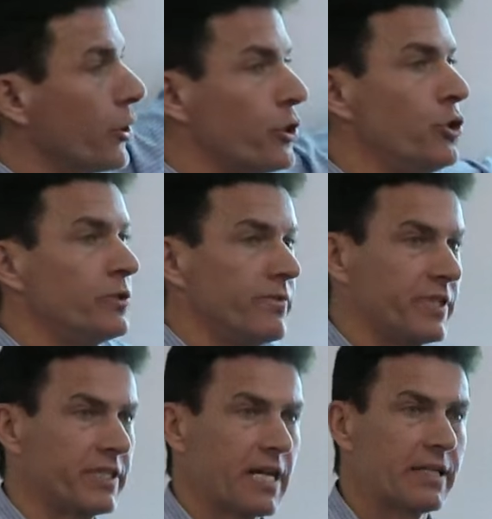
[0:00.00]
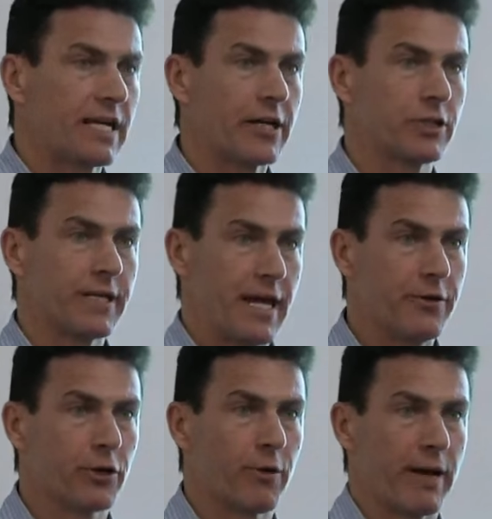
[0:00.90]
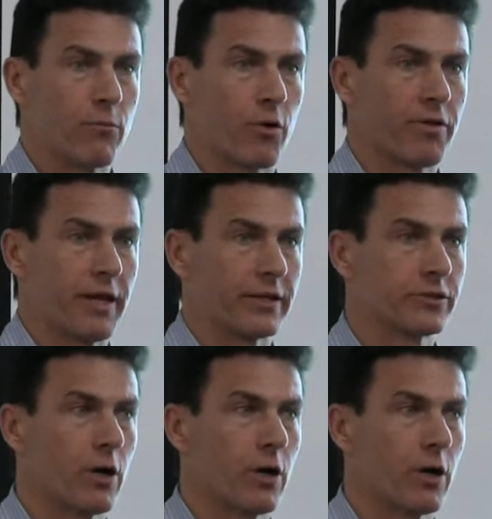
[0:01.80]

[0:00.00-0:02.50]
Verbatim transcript: Cues of success actually integrate more things.